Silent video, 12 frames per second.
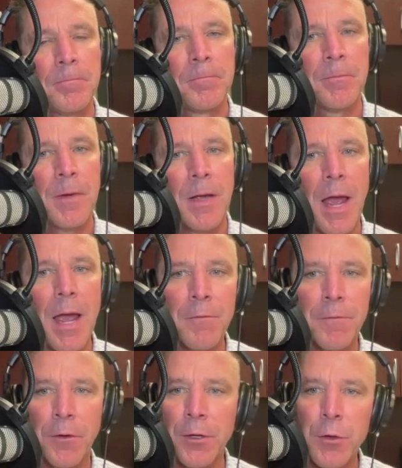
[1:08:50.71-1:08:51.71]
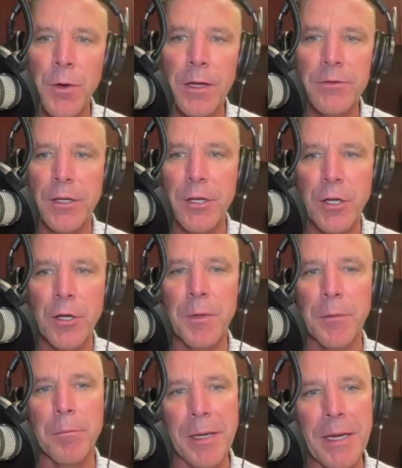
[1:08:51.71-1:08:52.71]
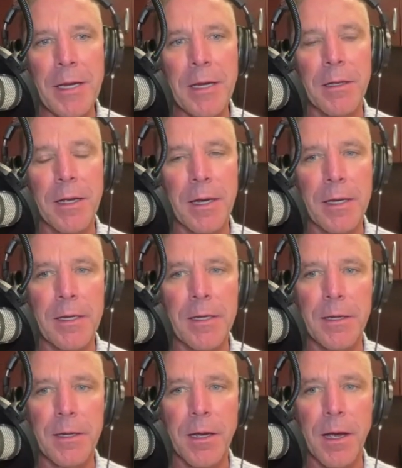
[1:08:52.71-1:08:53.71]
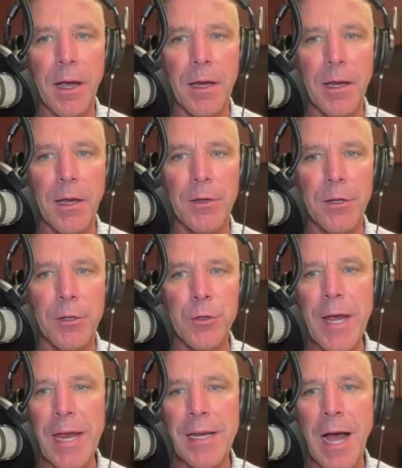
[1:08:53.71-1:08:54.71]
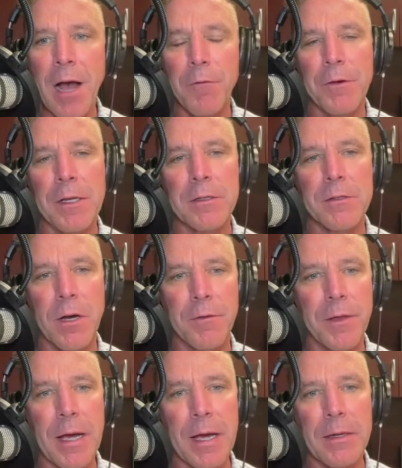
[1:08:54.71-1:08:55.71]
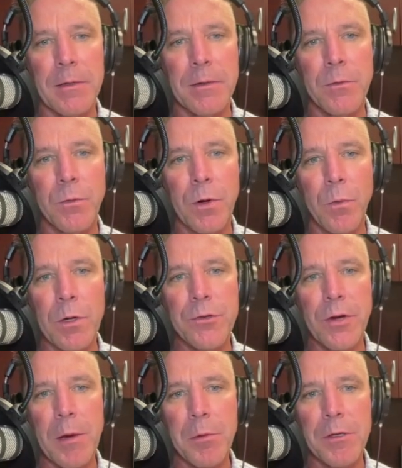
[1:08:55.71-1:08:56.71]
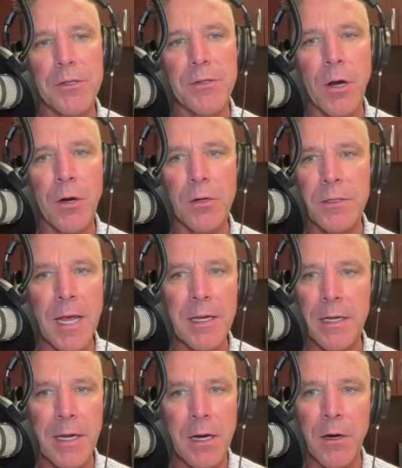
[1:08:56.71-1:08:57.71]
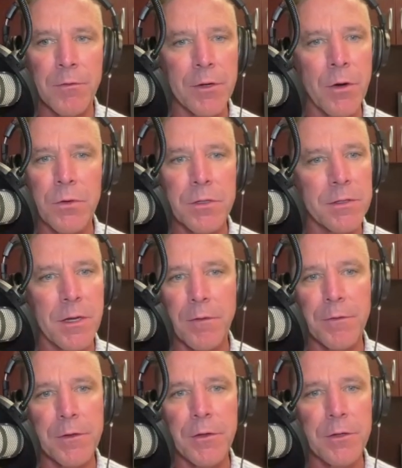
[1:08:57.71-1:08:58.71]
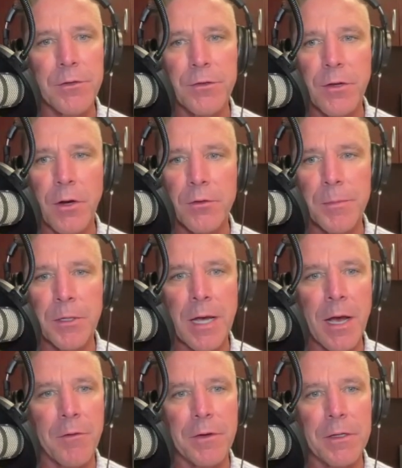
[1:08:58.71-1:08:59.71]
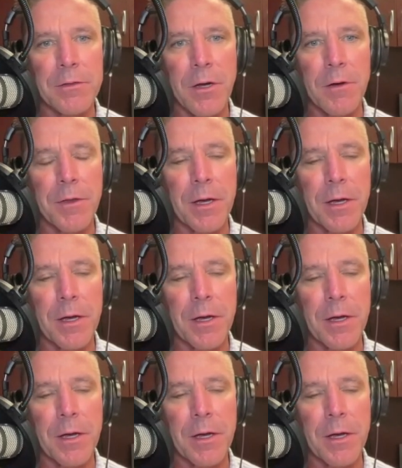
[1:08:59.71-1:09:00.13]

And for you as a human being, like you gain confidence off that. Once you're able to start taking care of your own stuff, you start to build confidence off that.